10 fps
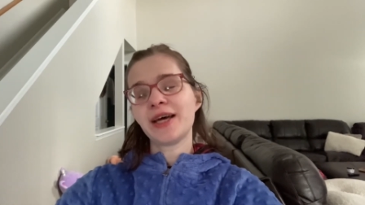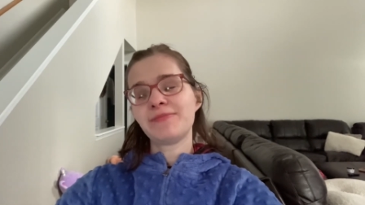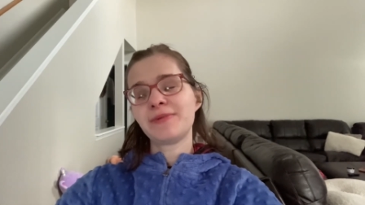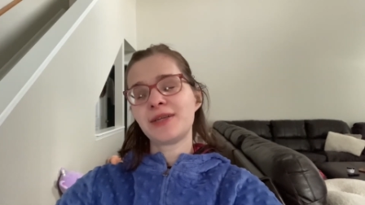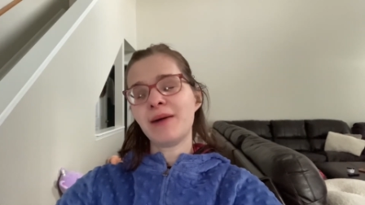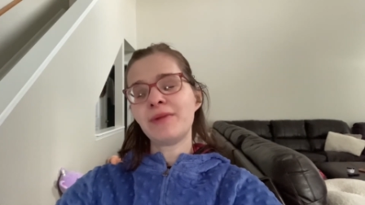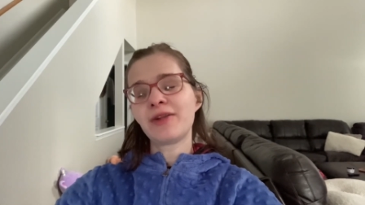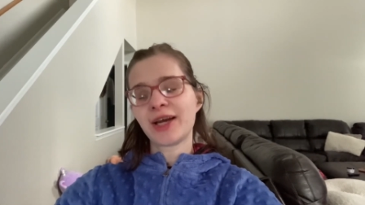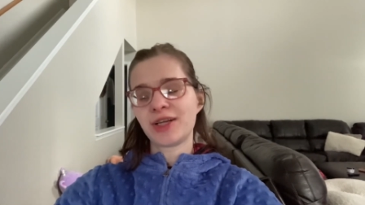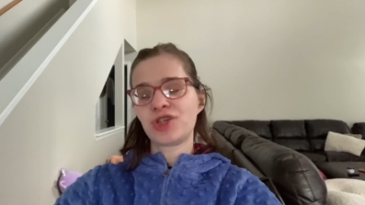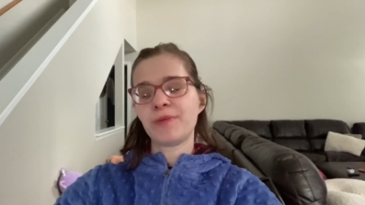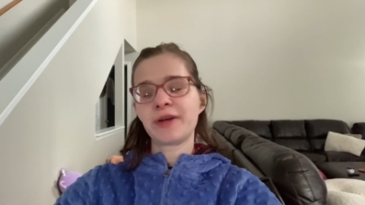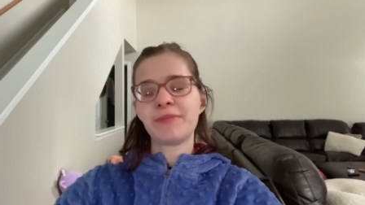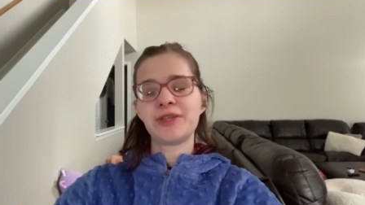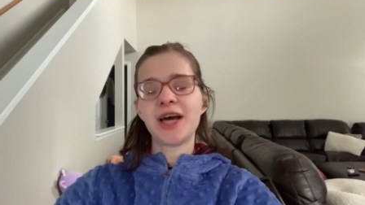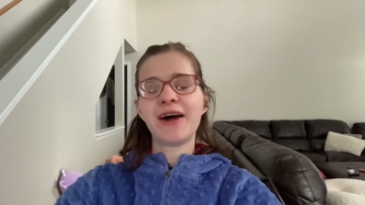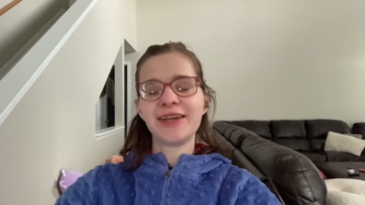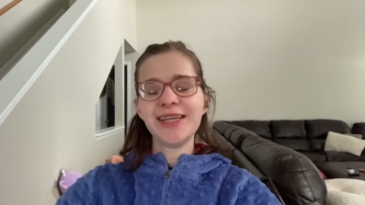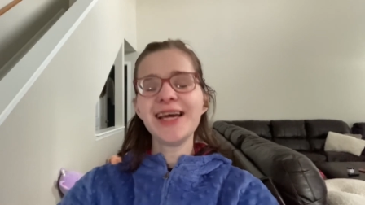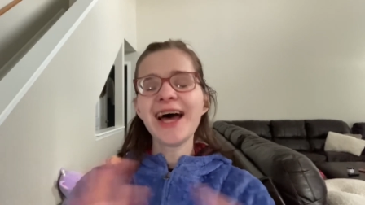I mean, I'm not like jumping up and
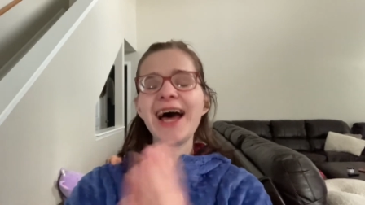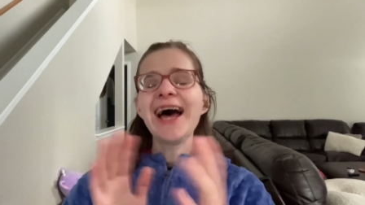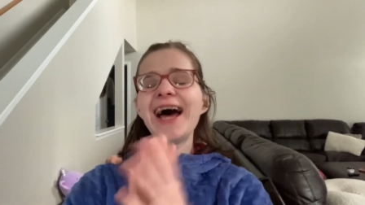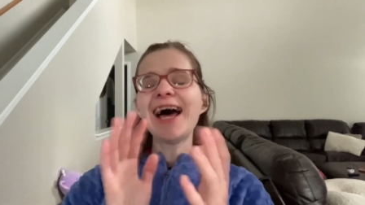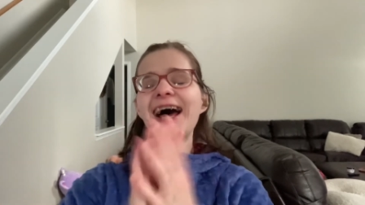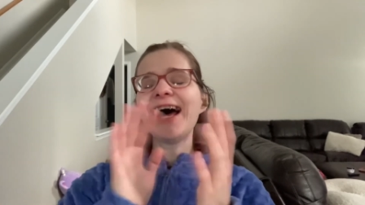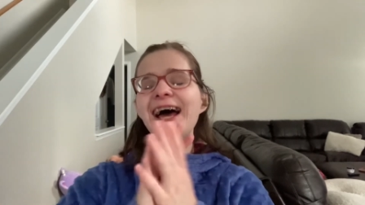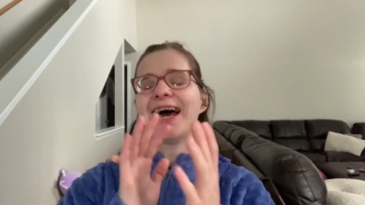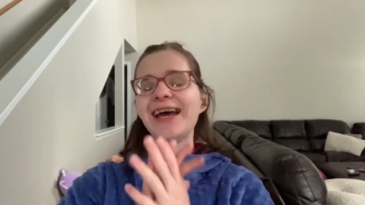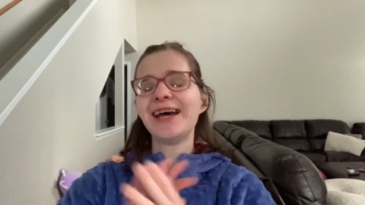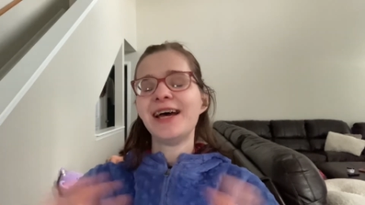down, yay!